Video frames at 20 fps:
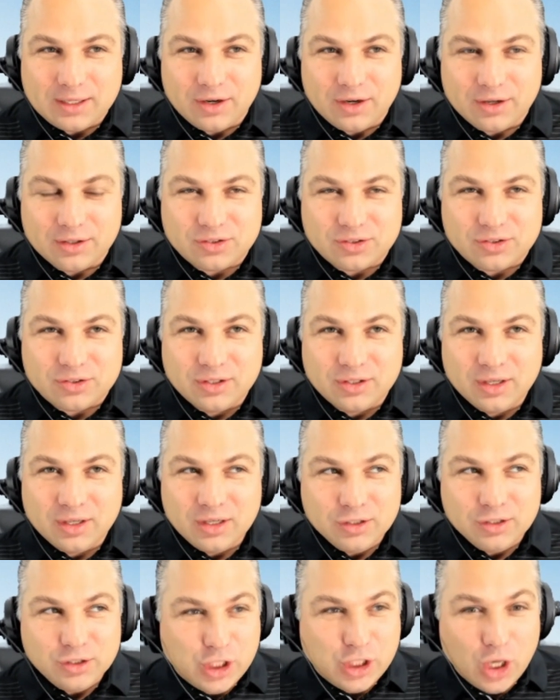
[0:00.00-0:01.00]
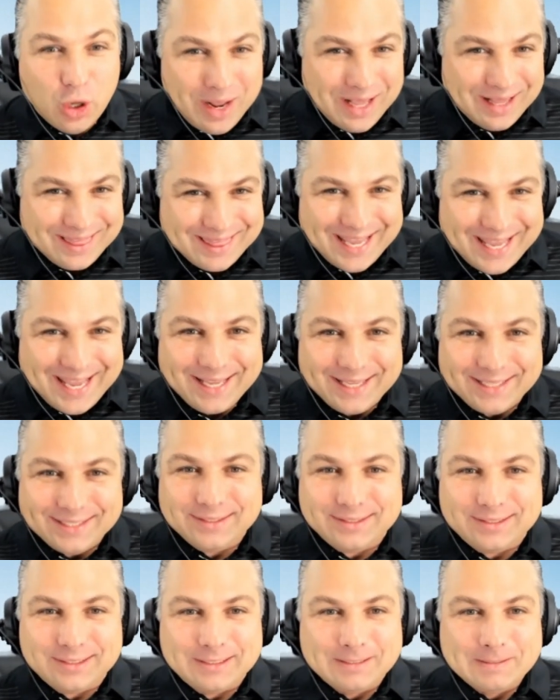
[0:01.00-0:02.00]
Hurts, doing
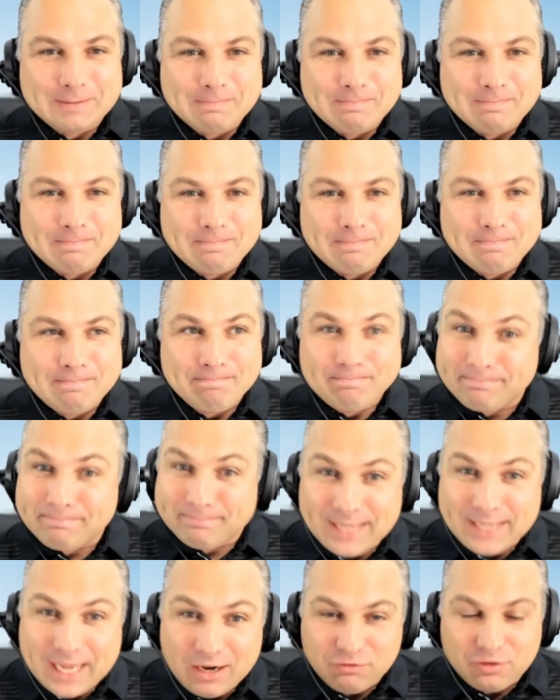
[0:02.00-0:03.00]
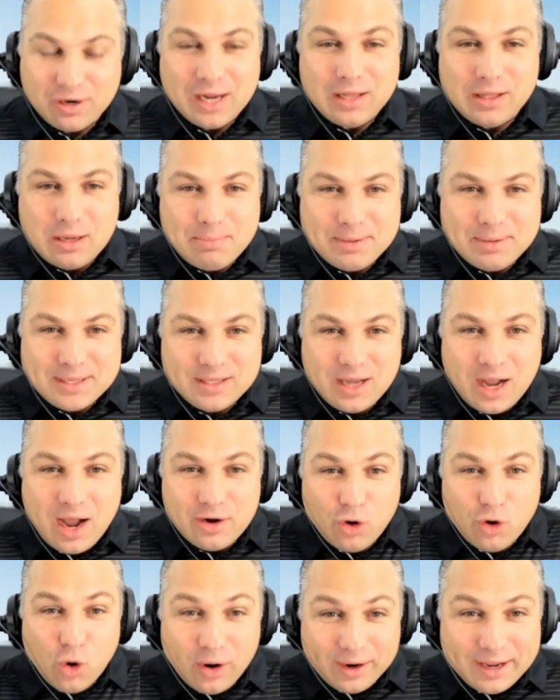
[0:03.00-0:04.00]
things that have rarely been done
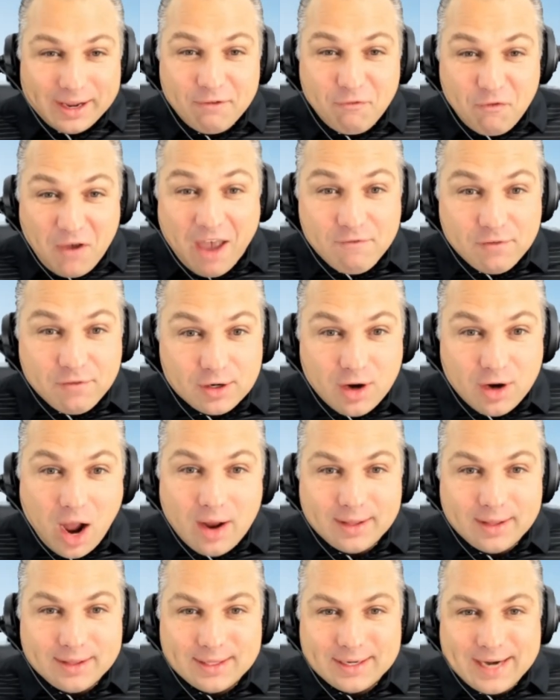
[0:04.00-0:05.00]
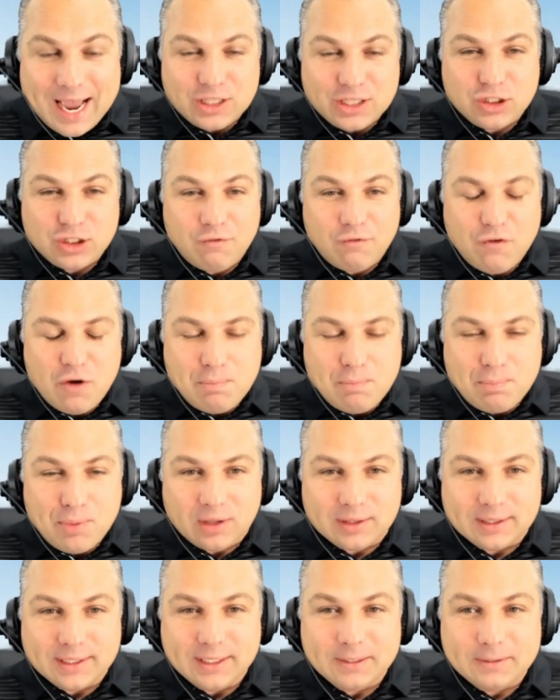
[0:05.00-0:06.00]
or, if ever done, in the National
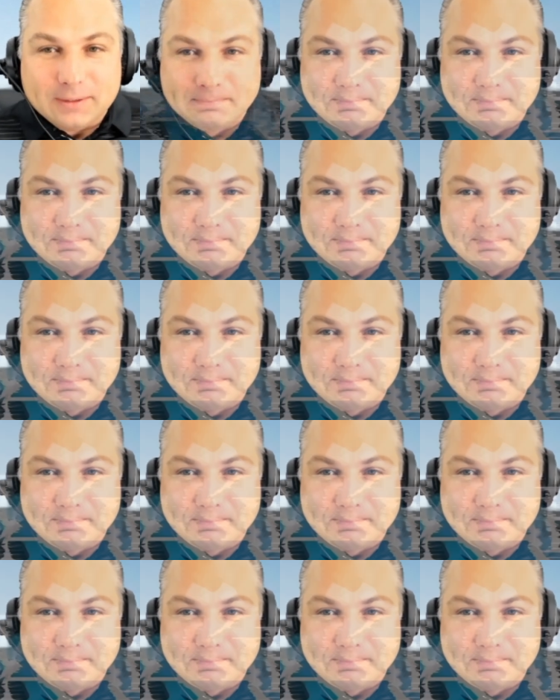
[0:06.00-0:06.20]
Football League.